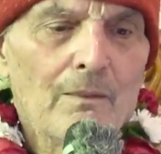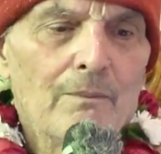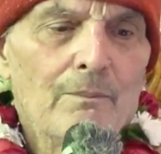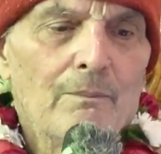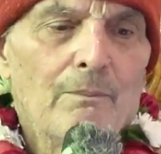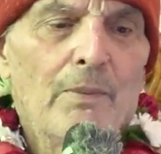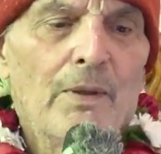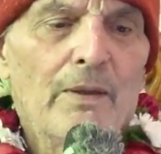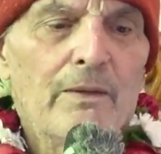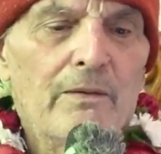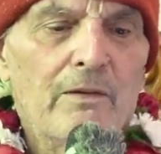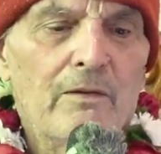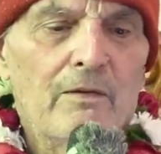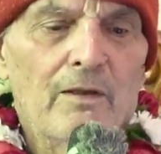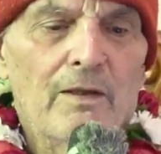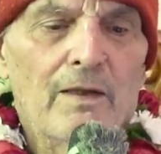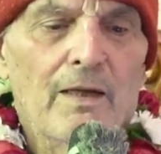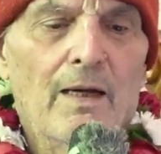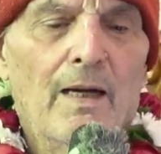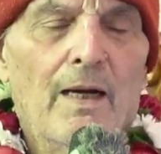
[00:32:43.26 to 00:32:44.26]
But
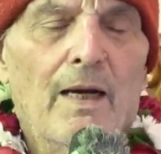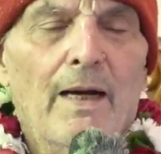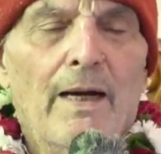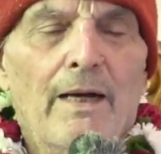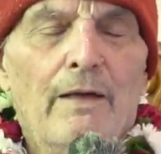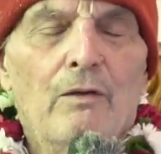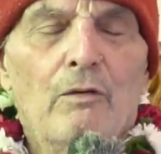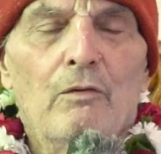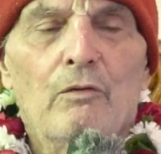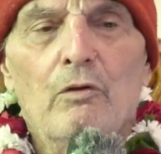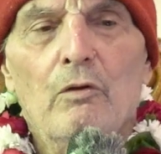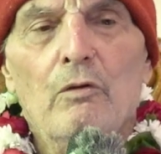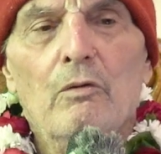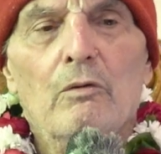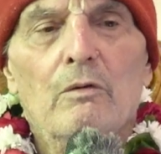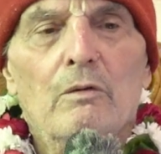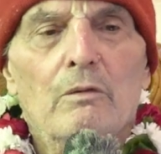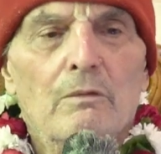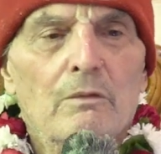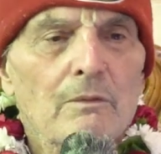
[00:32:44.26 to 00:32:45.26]
uh, I don't
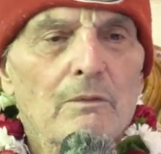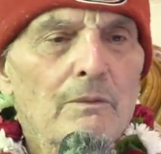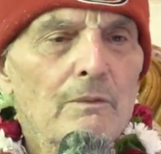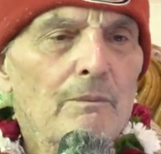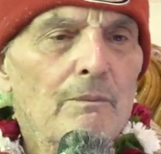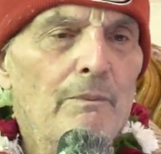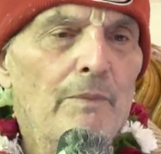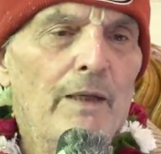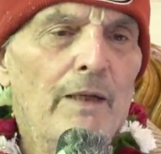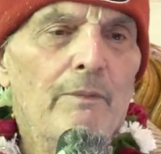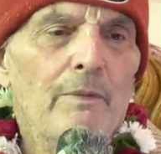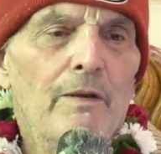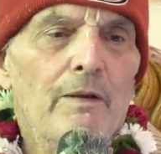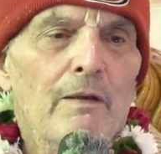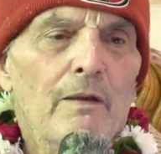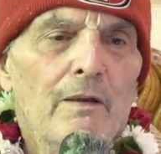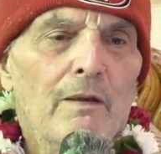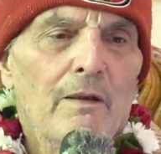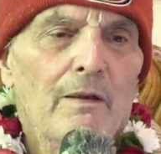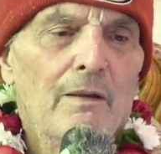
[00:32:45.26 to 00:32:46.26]
know.
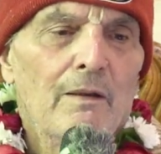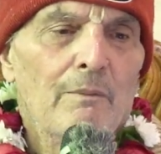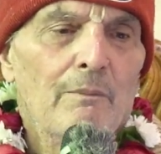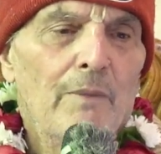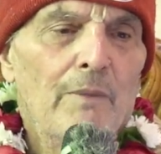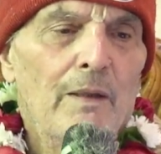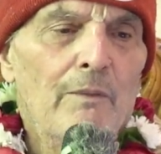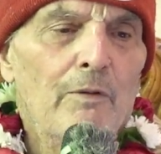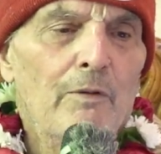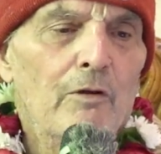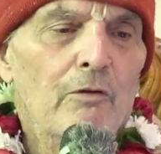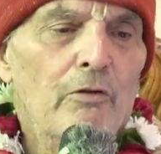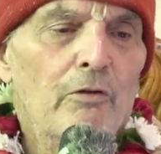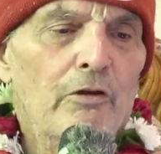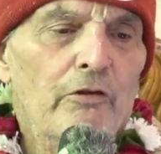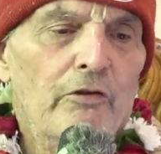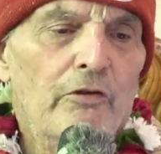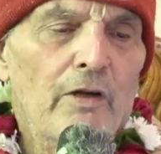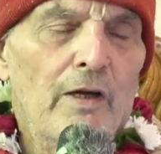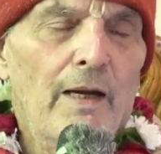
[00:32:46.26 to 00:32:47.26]
Maybe, maybe
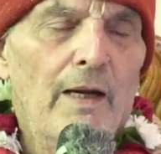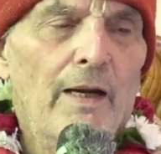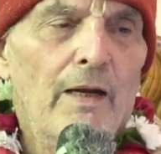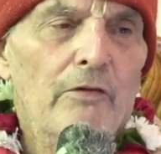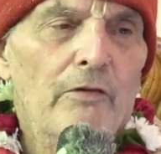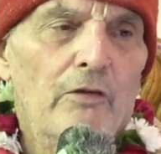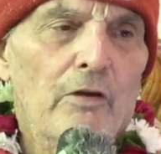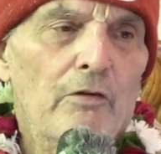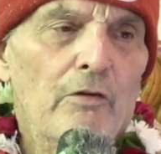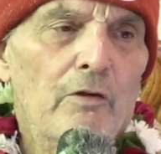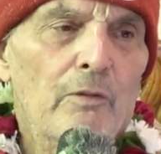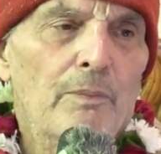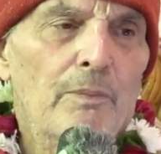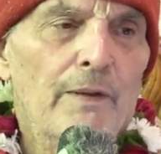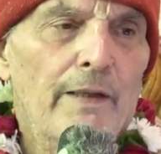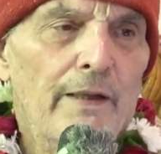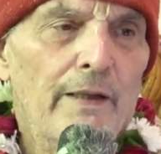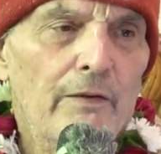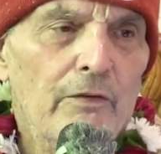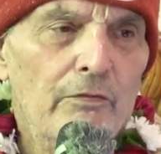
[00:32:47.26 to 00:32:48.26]
Krishna has other
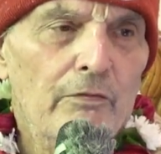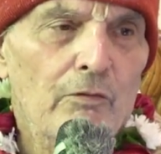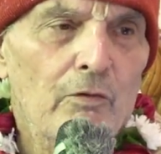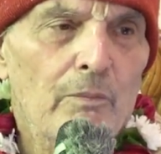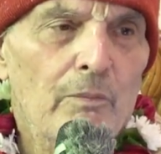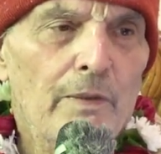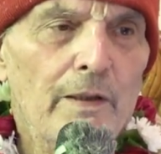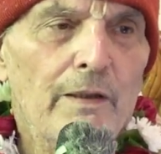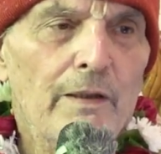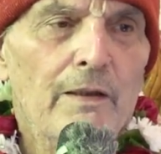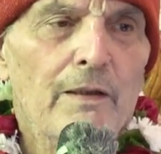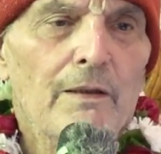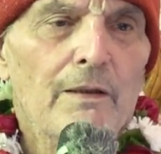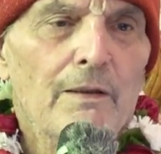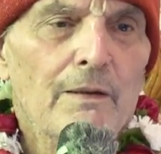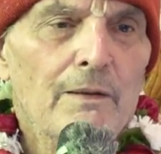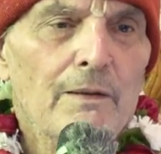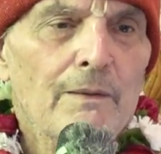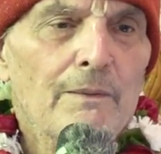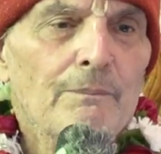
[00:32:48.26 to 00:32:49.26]
plans for me
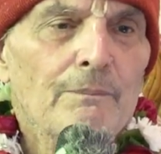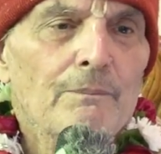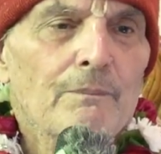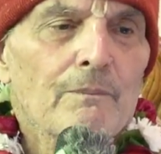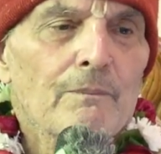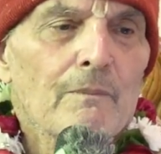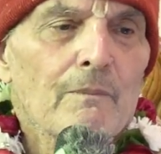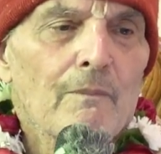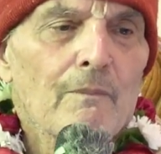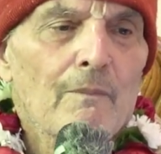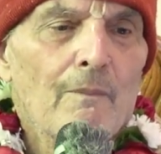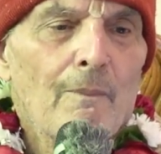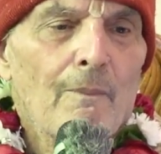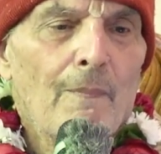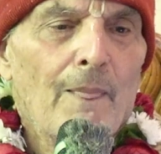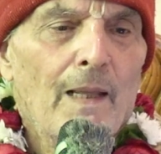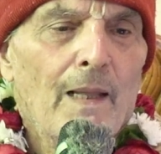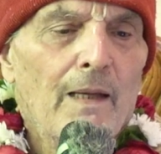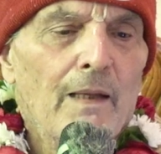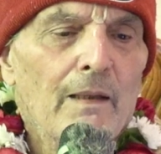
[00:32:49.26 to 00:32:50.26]

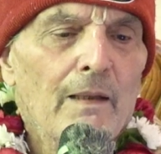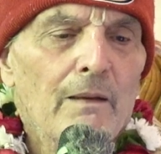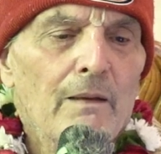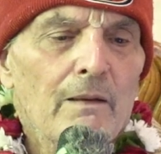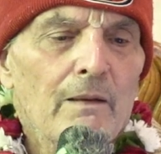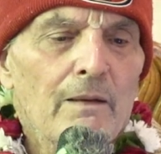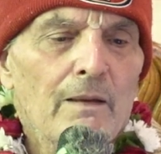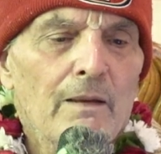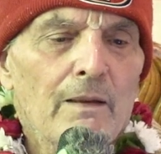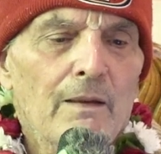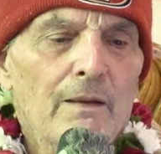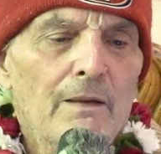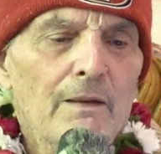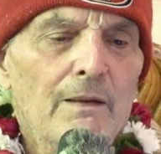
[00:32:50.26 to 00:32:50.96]
and, uh,